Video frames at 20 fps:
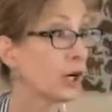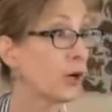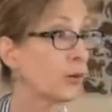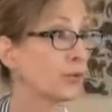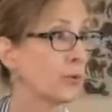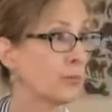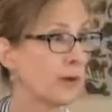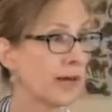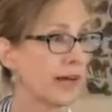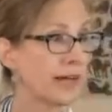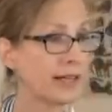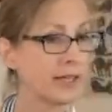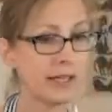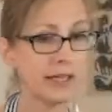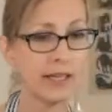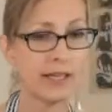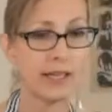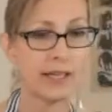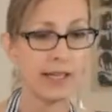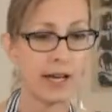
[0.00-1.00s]
Oh,
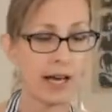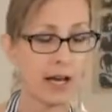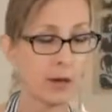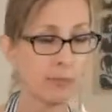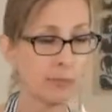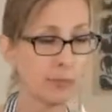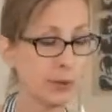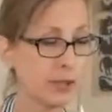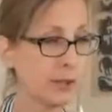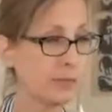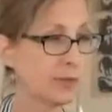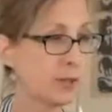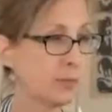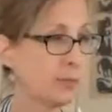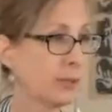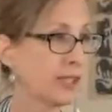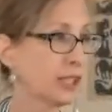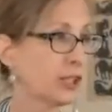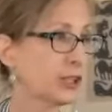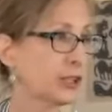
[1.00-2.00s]
Rebecca, put up the
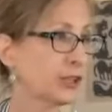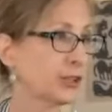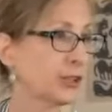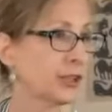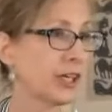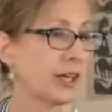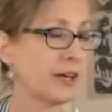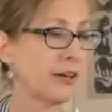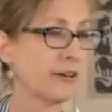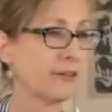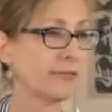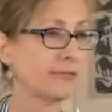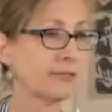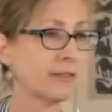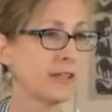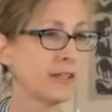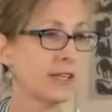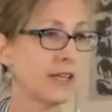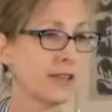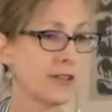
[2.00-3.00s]
picture of
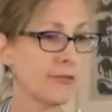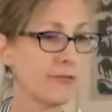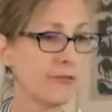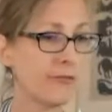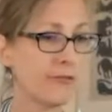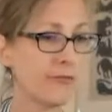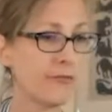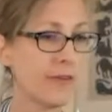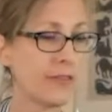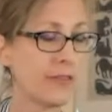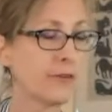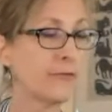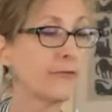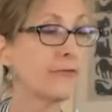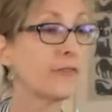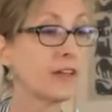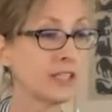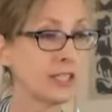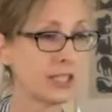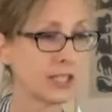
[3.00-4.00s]
the
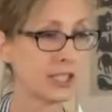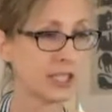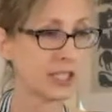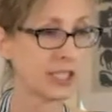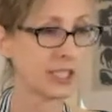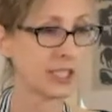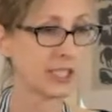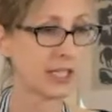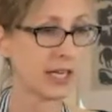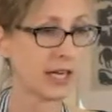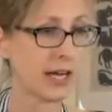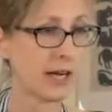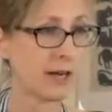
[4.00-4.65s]
finished